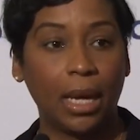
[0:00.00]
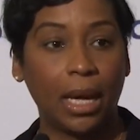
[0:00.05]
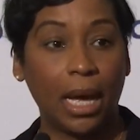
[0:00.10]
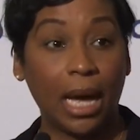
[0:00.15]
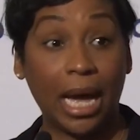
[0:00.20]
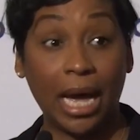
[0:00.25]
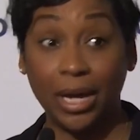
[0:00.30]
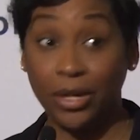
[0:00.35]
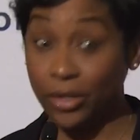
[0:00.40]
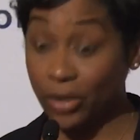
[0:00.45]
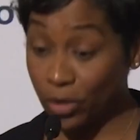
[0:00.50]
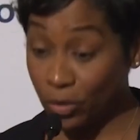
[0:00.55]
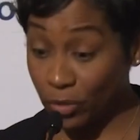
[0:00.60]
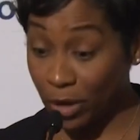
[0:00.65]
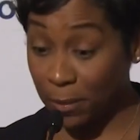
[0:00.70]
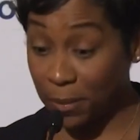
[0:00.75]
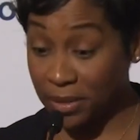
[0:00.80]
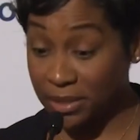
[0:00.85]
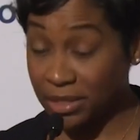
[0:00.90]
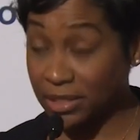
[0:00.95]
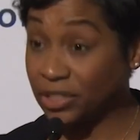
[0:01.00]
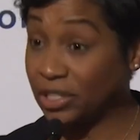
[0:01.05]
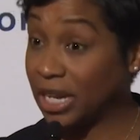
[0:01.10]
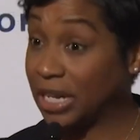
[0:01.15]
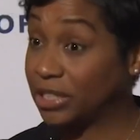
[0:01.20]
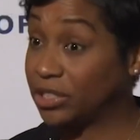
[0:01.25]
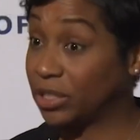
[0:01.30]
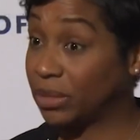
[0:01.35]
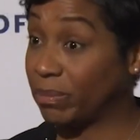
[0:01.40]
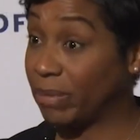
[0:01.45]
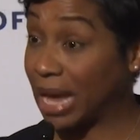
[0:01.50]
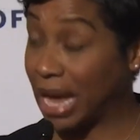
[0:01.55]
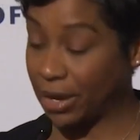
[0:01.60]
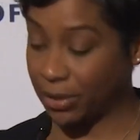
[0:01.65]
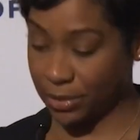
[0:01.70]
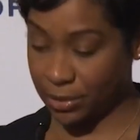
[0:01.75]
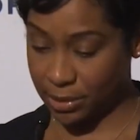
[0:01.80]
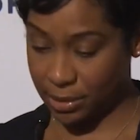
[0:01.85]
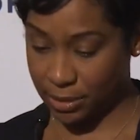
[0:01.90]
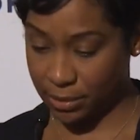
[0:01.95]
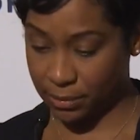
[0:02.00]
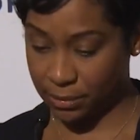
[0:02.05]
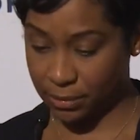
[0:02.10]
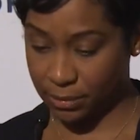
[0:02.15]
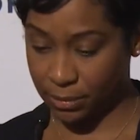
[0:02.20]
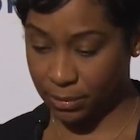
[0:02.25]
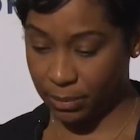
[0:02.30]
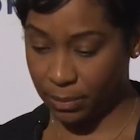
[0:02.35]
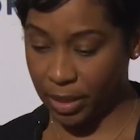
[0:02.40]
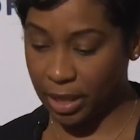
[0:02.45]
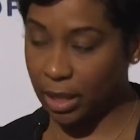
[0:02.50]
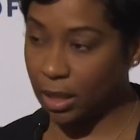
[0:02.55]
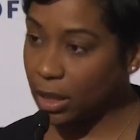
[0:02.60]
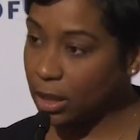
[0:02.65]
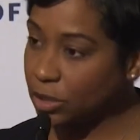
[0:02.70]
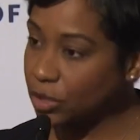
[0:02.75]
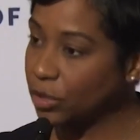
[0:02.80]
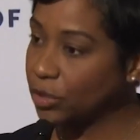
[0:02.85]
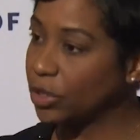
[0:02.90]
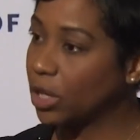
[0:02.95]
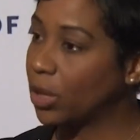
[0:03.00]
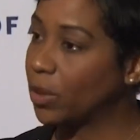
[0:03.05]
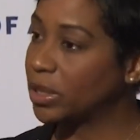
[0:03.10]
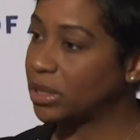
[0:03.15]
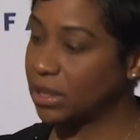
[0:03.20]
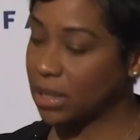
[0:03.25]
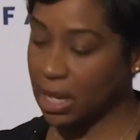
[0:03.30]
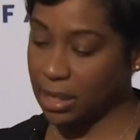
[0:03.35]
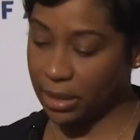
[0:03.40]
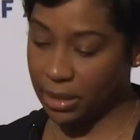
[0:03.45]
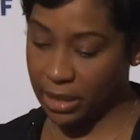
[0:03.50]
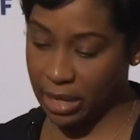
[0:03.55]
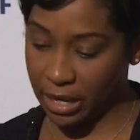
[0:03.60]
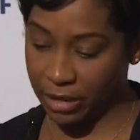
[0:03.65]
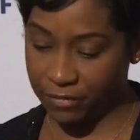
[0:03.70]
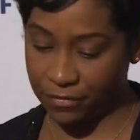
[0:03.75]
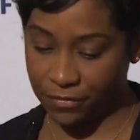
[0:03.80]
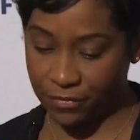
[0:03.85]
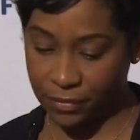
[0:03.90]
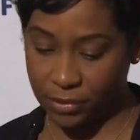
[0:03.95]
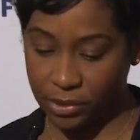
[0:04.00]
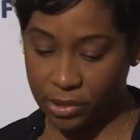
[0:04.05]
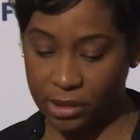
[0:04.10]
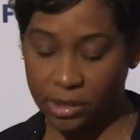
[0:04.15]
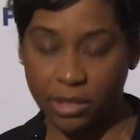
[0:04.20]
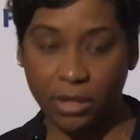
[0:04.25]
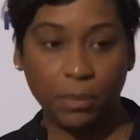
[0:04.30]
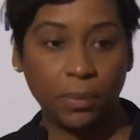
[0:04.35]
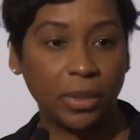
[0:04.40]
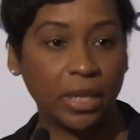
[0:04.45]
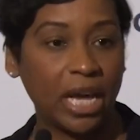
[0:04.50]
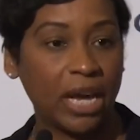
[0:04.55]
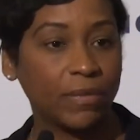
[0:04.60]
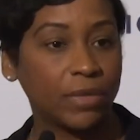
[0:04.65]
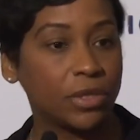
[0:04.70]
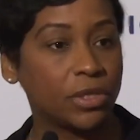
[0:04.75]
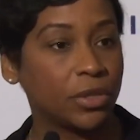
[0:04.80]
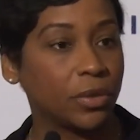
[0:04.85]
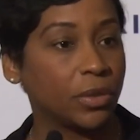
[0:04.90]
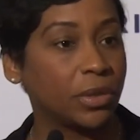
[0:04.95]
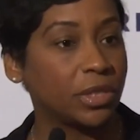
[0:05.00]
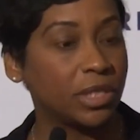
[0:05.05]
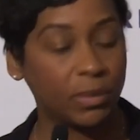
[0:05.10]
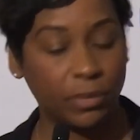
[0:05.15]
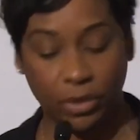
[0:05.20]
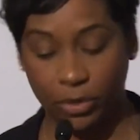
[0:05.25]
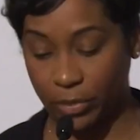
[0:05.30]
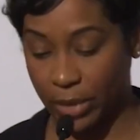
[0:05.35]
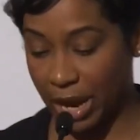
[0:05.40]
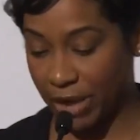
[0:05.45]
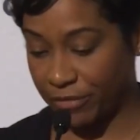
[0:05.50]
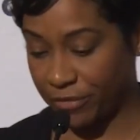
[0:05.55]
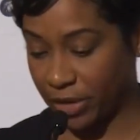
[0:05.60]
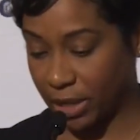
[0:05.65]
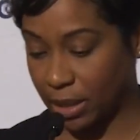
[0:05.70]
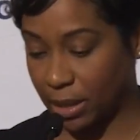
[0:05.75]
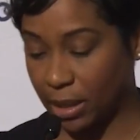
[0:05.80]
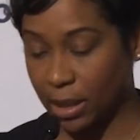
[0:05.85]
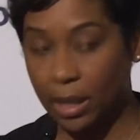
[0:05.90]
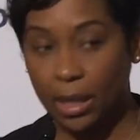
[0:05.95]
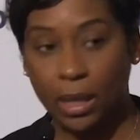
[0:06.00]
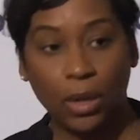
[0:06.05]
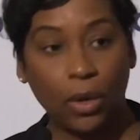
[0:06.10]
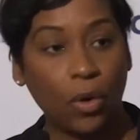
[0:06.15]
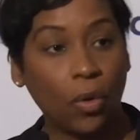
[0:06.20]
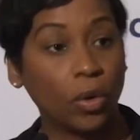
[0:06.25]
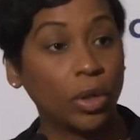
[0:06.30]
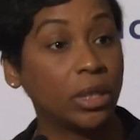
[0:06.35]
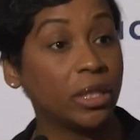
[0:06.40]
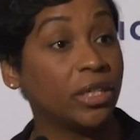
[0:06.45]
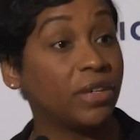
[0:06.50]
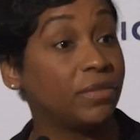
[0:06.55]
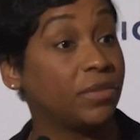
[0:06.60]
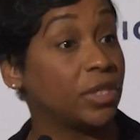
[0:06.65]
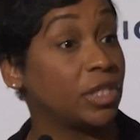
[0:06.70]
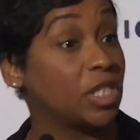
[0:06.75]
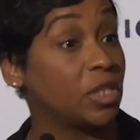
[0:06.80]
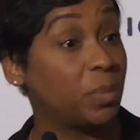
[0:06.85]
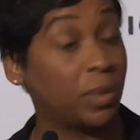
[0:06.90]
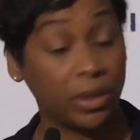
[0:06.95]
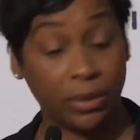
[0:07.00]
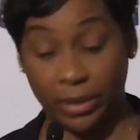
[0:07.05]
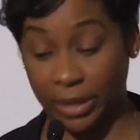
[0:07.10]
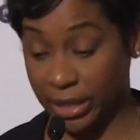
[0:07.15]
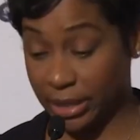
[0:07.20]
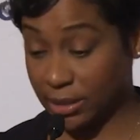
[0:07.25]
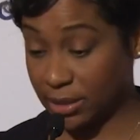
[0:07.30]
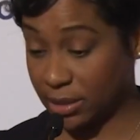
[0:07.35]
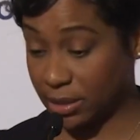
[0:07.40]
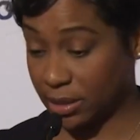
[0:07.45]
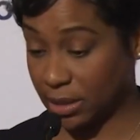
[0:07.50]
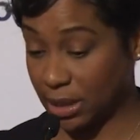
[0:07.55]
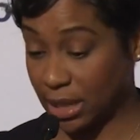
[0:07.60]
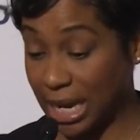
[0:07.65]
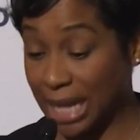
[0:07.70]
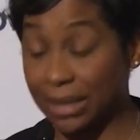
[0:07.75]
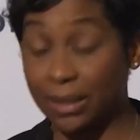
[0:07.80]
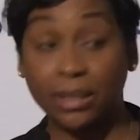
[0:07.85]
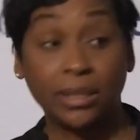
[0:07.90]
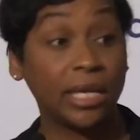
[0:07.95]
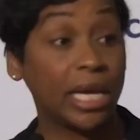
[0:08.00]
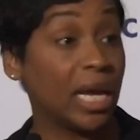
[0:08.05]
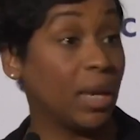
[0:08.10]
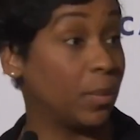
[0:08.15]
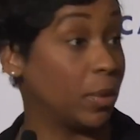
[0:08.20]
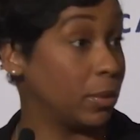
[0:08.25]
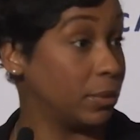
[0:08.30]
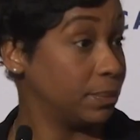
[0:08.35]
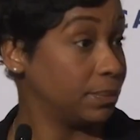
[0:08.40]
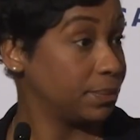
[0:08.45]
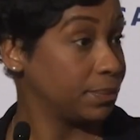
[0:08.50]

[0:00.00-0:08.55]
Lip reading: I know representation matters, but I also know it's not enough to simply have a certain demographic or lived experience at the table.